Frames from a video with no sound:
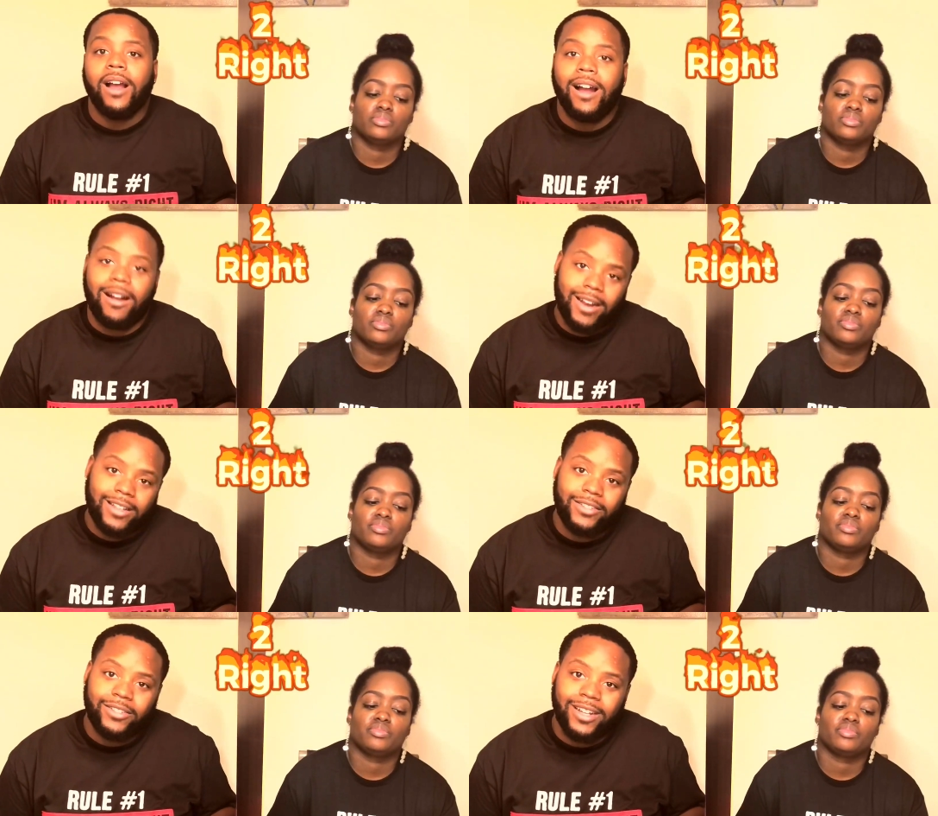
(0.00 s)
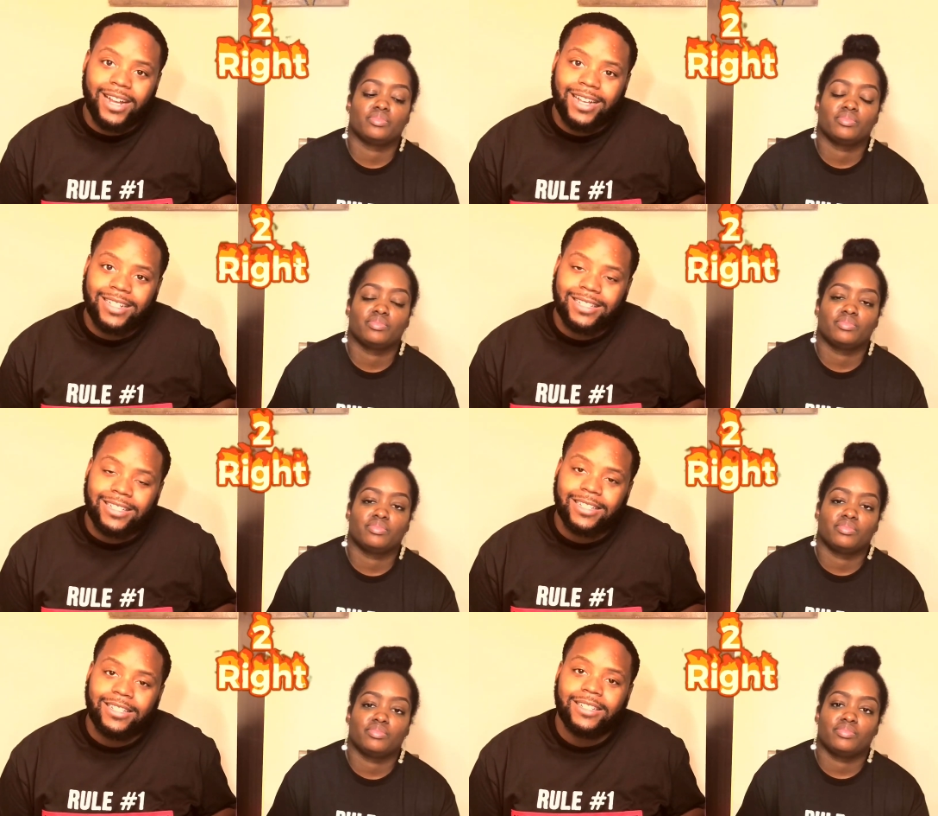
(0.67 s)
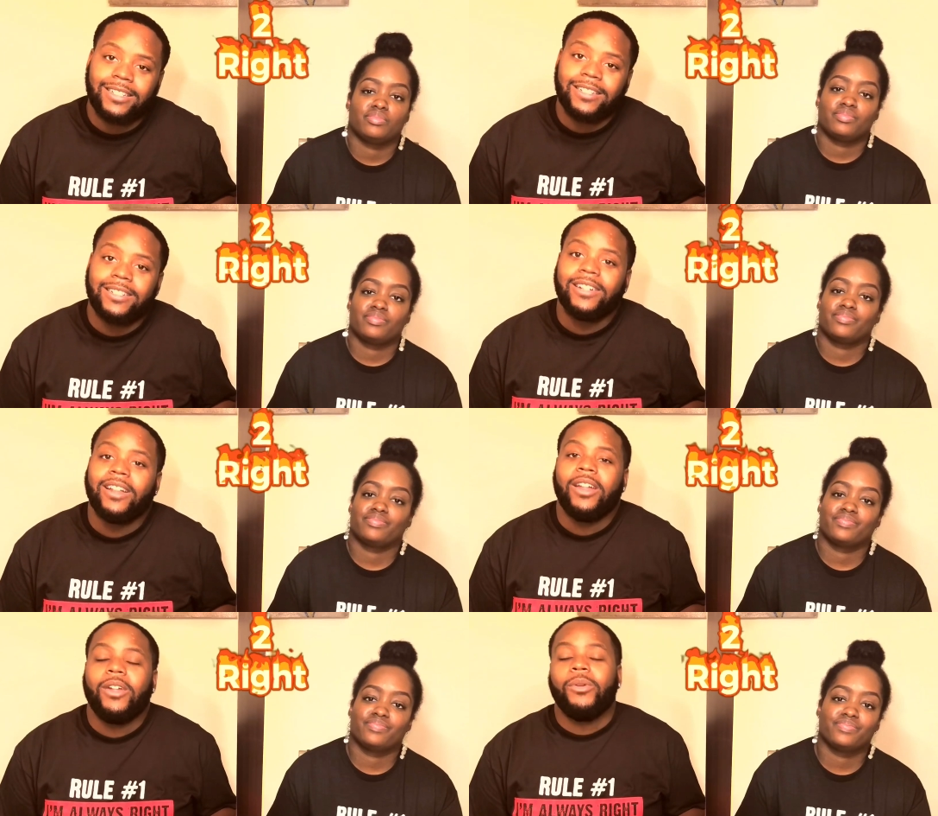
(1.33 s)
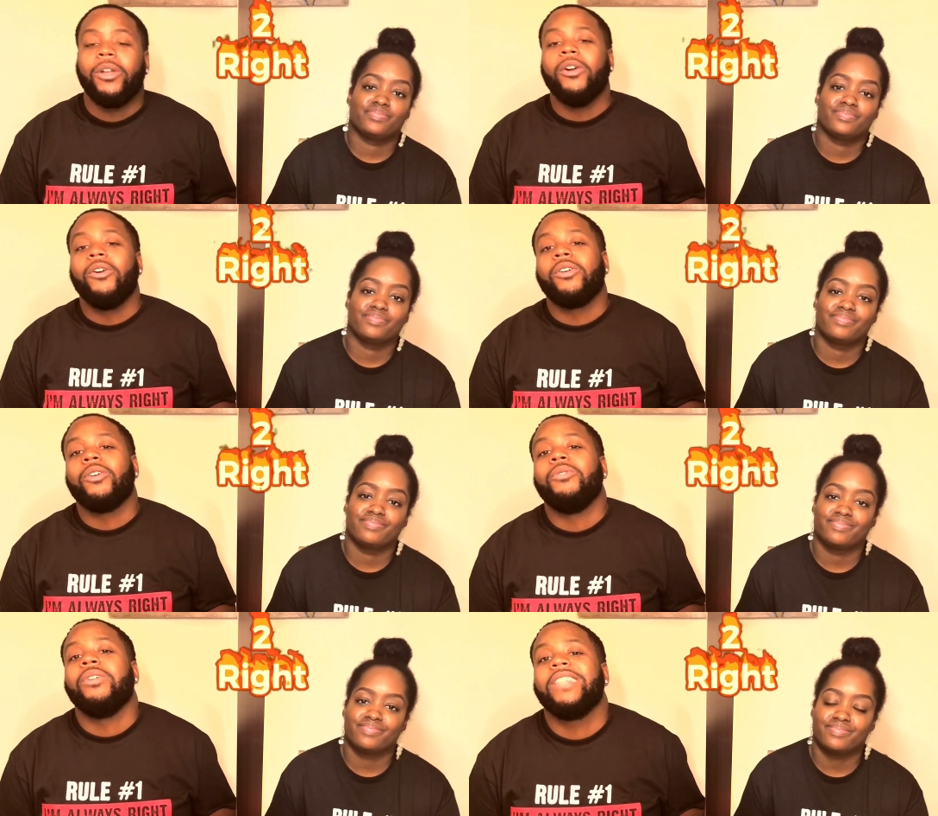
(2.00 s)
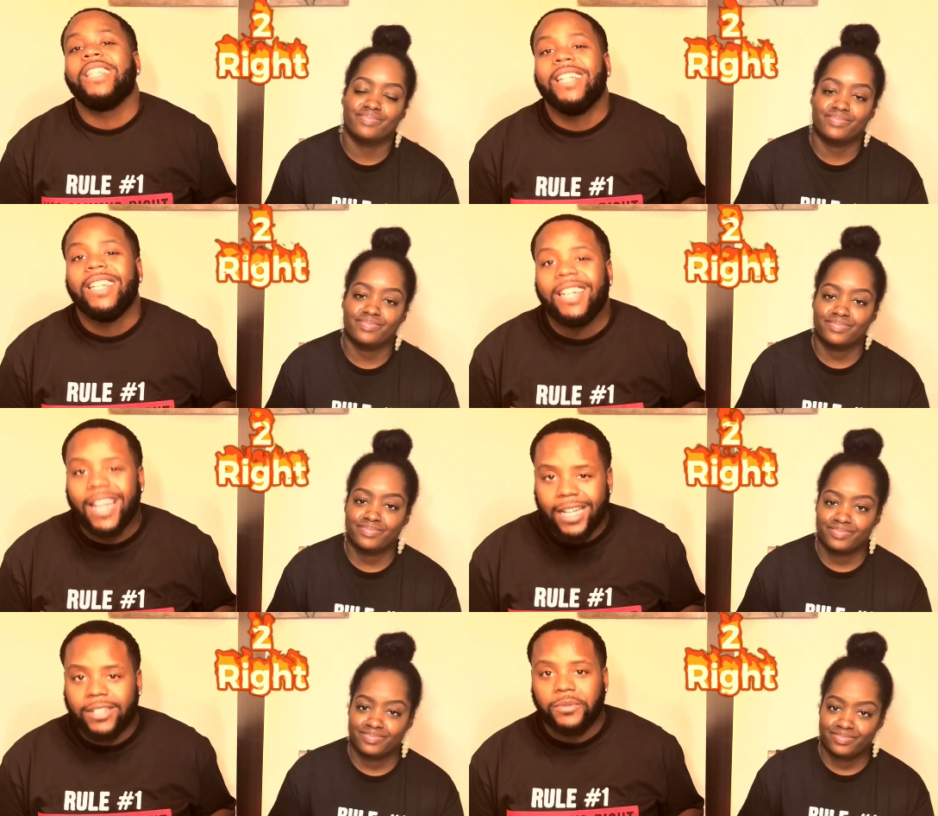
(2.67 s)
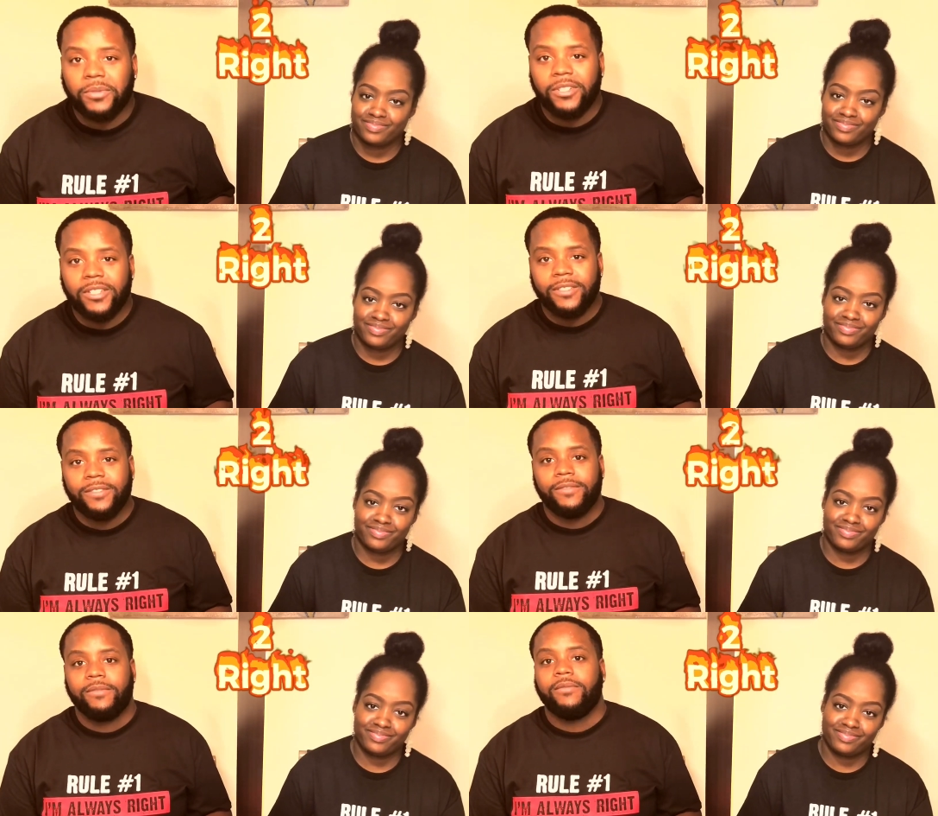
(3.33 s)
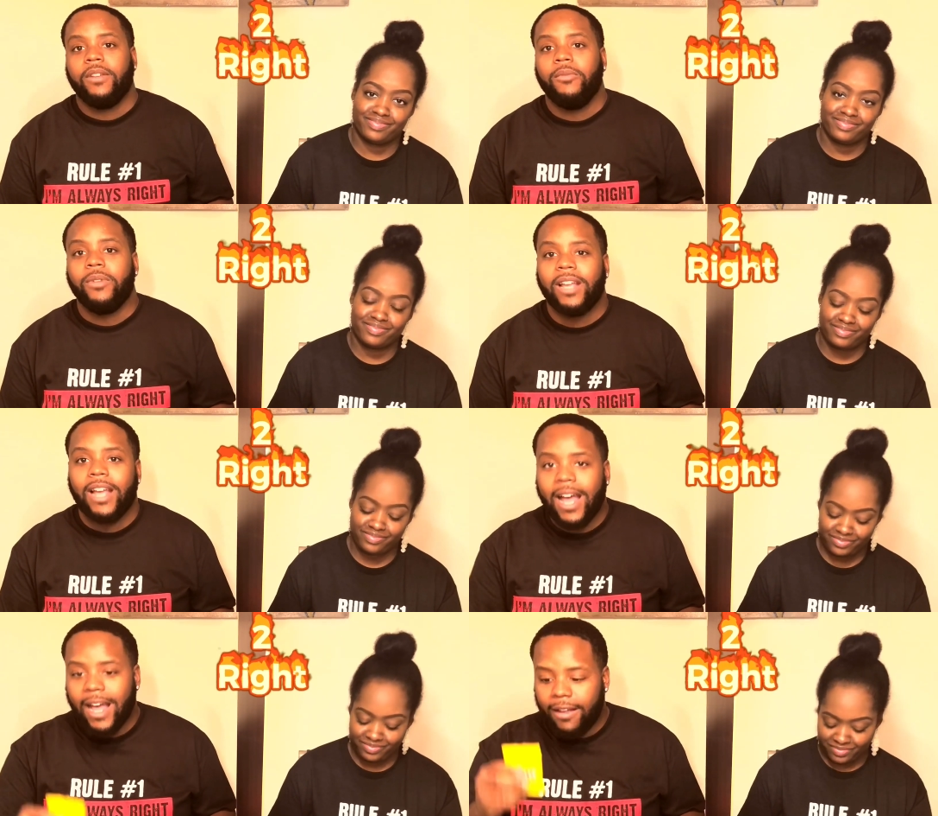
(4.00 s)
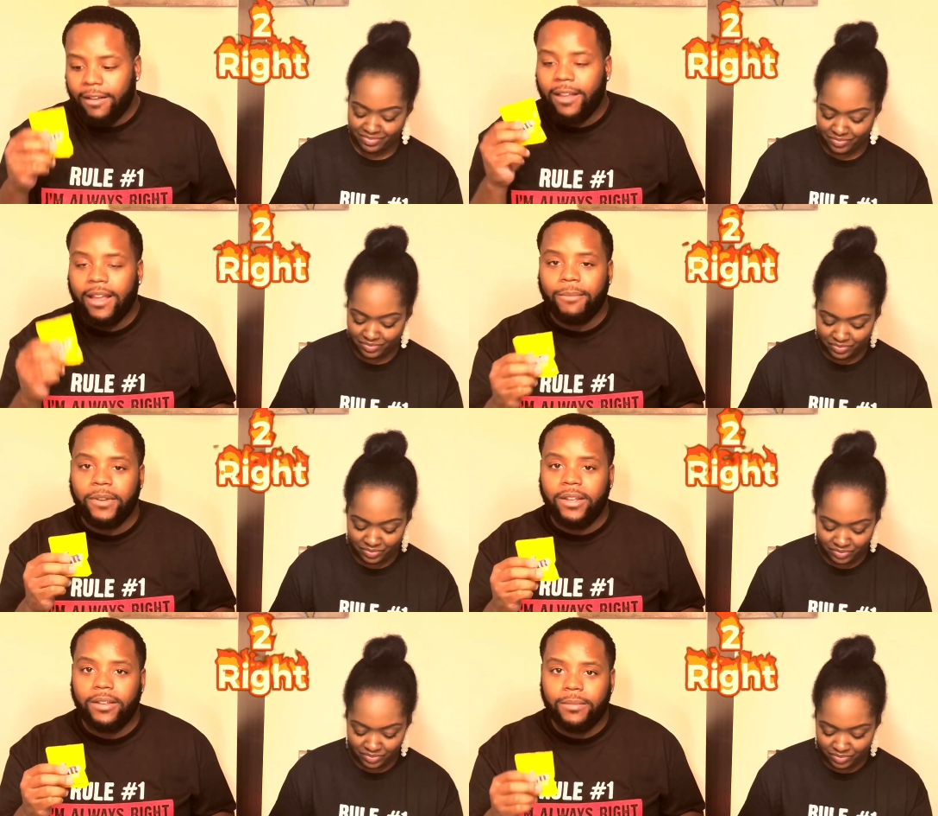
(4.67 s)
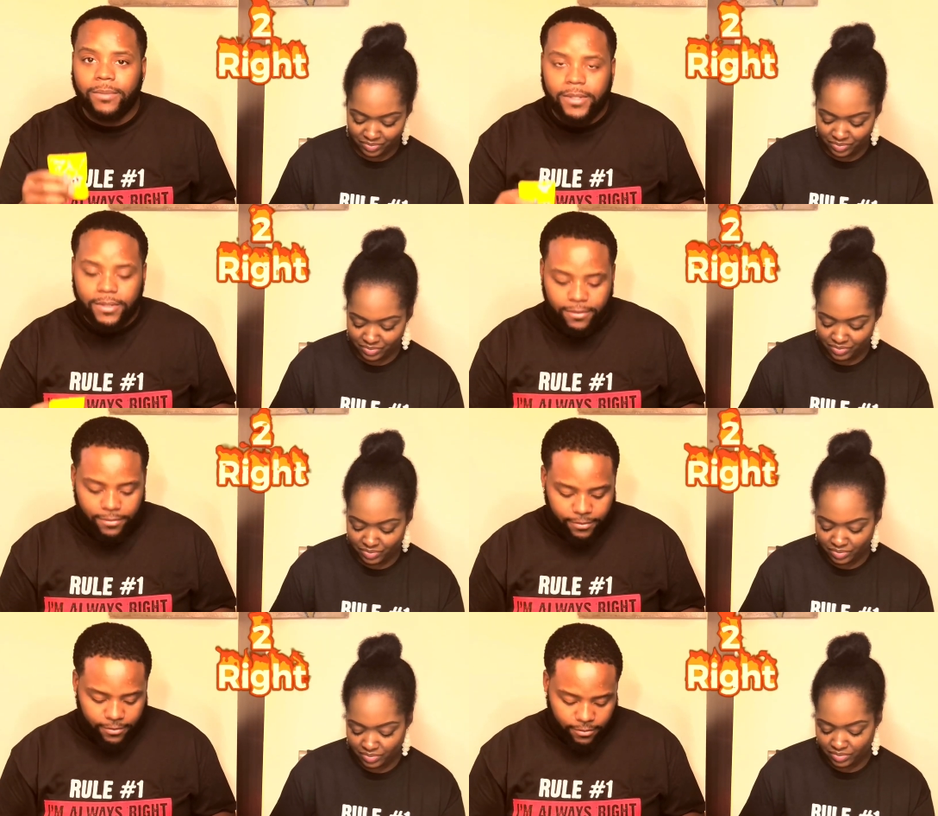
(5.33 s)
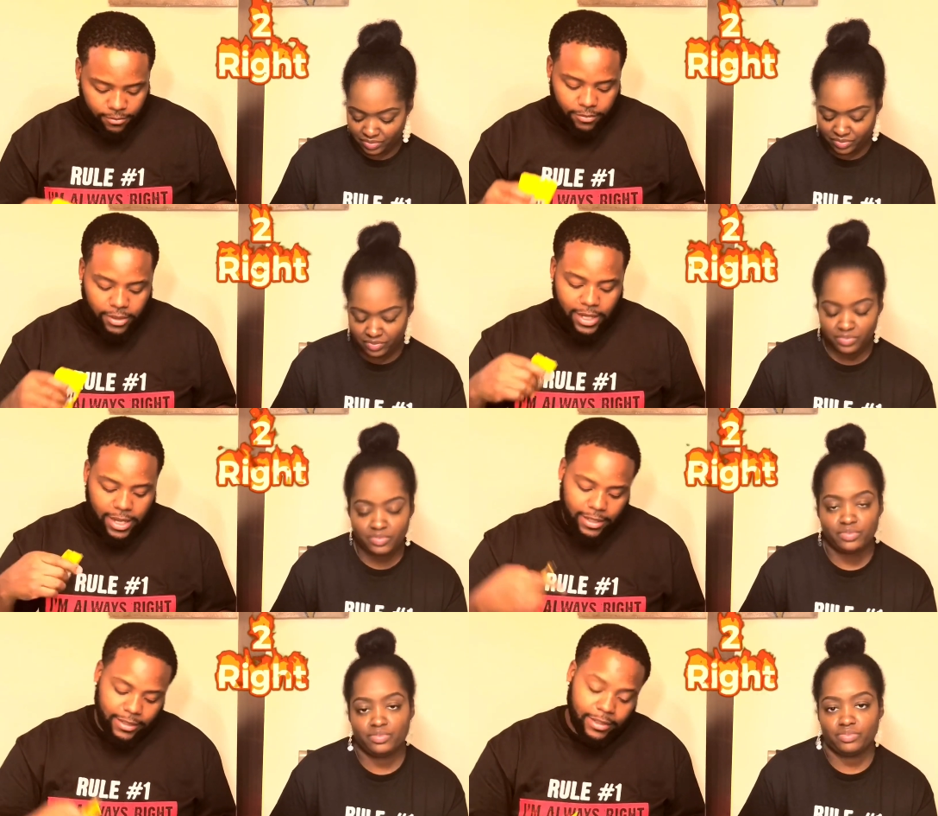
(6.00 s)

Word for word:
Speaker 1: All right, you guys. We're gonna go with the next one. And we got M and M's, we got